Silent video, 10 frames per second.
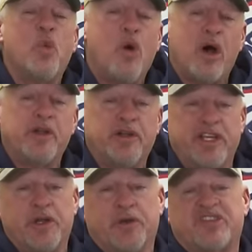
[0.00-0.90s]
water
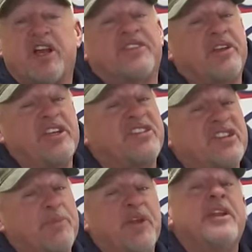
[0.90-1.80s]
years. I'll tell you
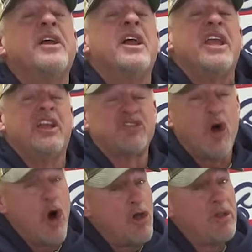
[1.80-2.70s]
something, it's
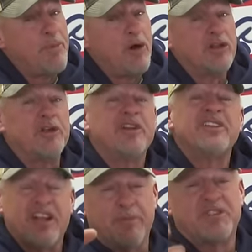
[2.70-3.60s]
all about learning.
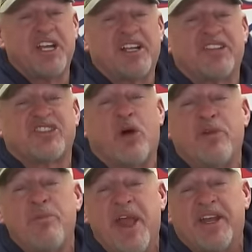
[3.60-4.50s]
Come check us out
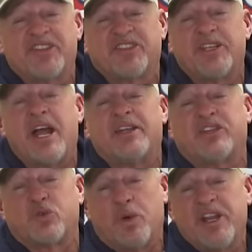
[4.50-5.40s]
in Madison on the
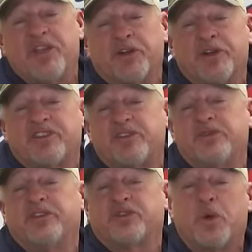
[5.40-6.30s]
23rd through
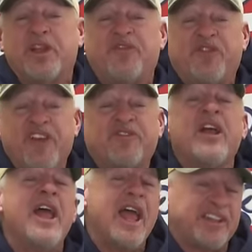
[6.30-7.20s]
the 25th
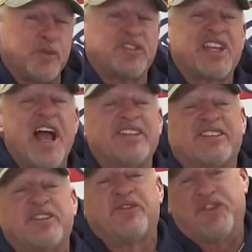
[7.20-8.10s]
at the
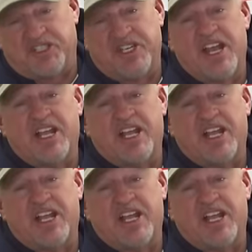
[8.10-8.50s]
Wisconsin Fishing